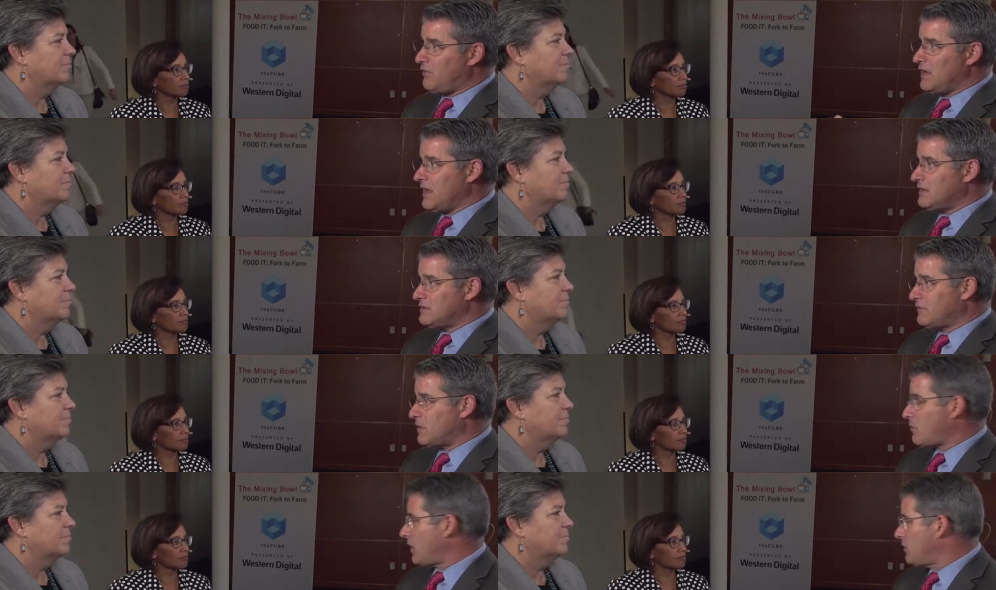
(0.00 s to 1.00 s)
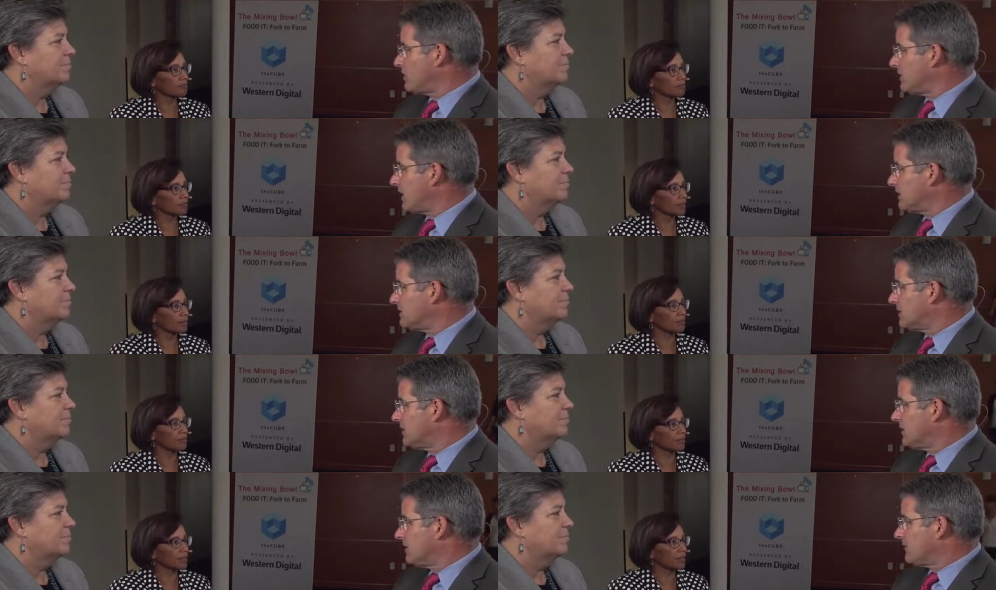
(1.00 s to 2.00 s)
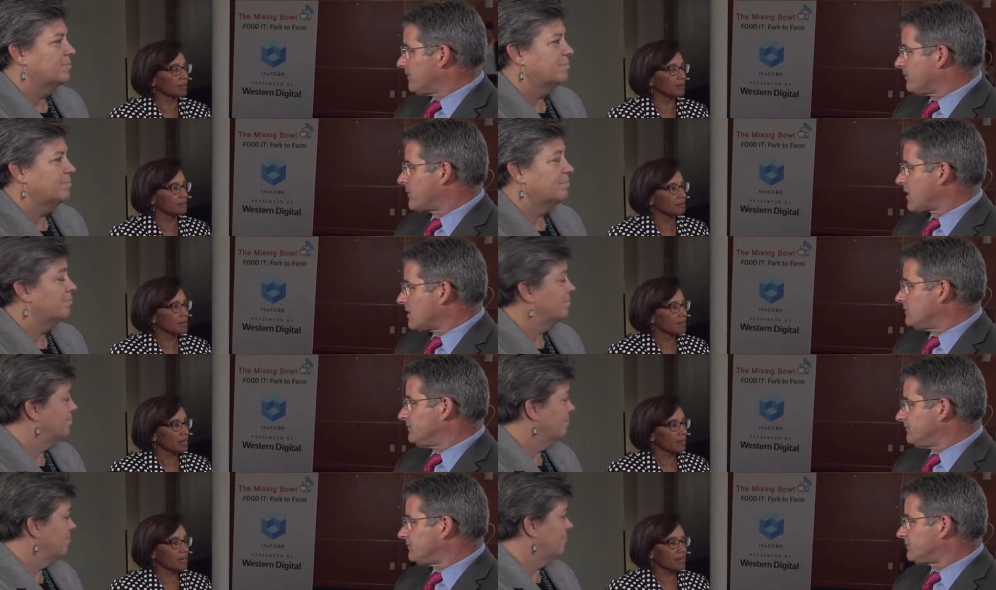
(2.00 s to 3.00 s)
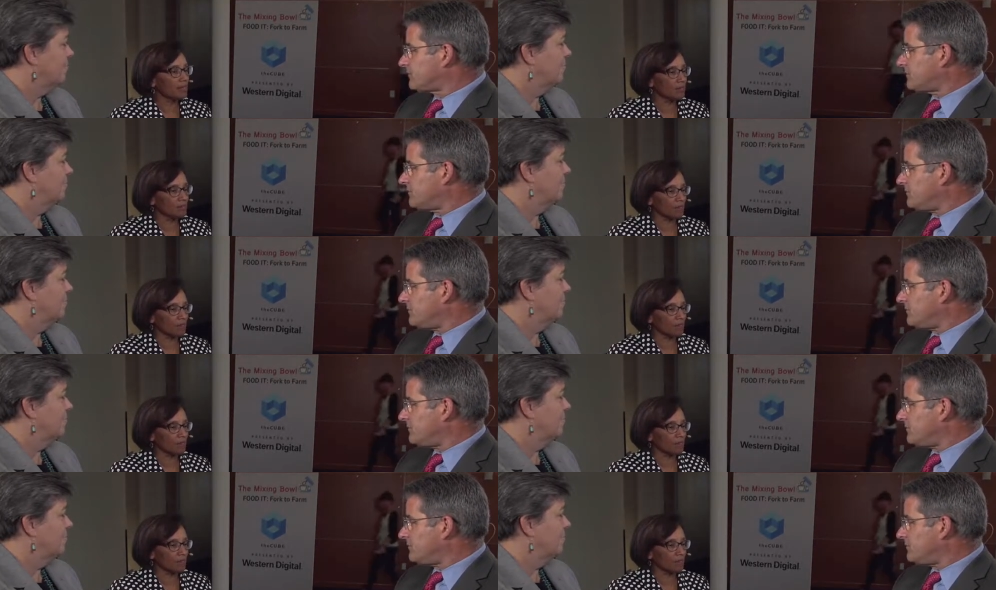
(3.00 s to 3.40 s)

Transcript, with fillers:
Speaker 1: do, how does stuff get prioritized?
Speaker 2: Well, I think